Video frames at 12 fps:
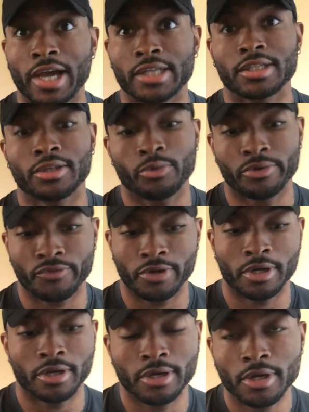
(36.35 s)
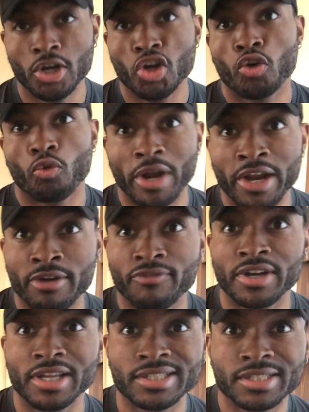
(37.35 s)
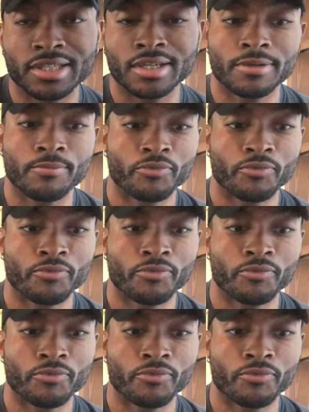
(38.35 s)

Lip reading: actually with Reyer Venezia.